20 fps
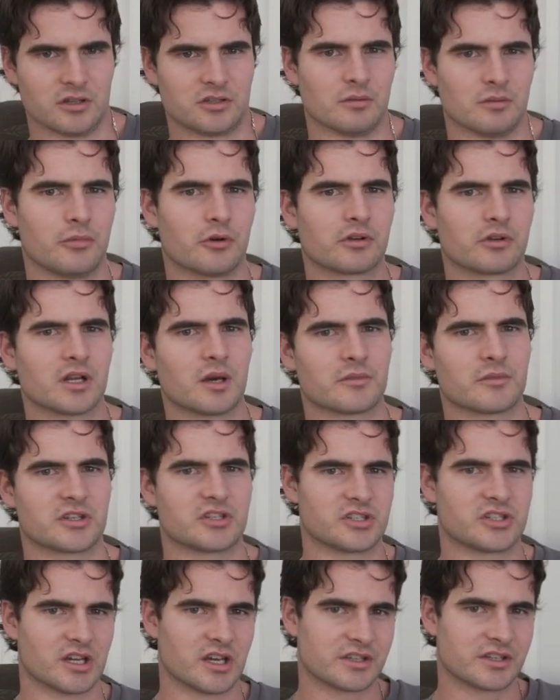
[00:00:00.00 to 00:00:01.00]
You're building up the
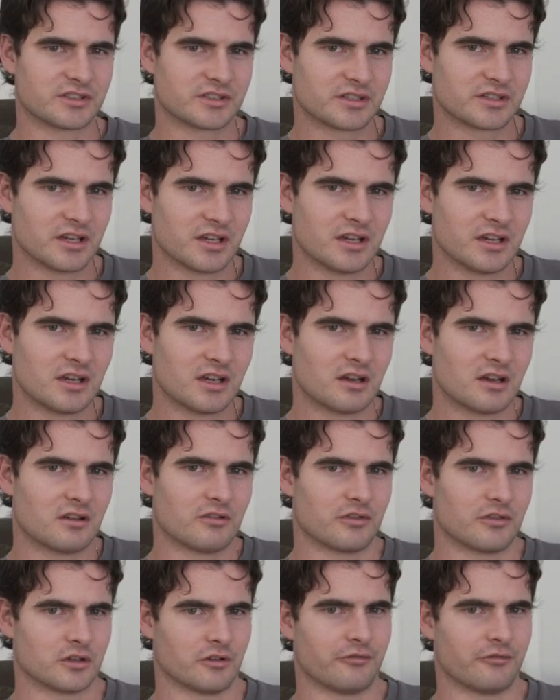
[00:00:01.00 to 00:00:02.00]
chest
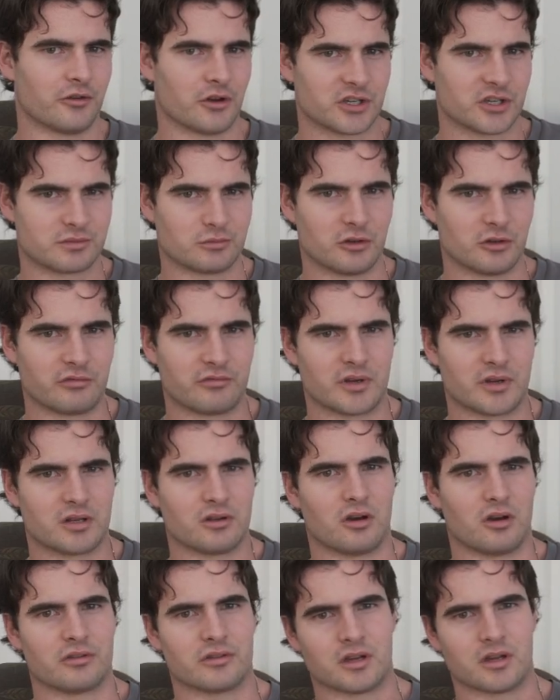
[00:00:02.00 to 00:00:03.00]
for your first movement
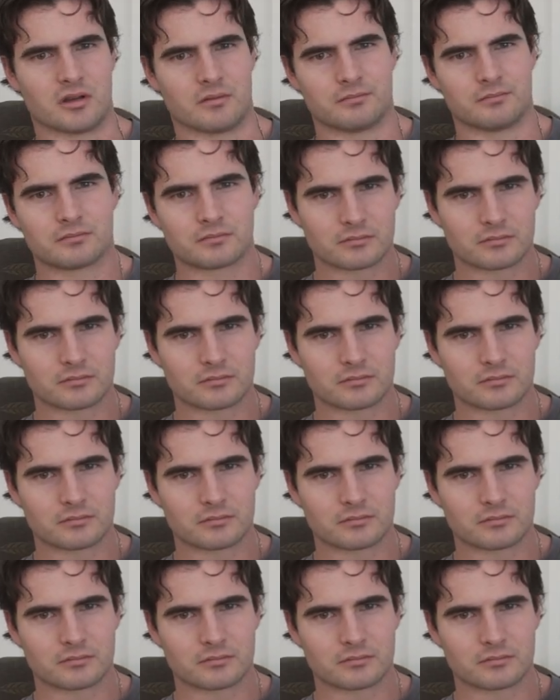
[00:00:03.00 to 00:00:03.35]
on the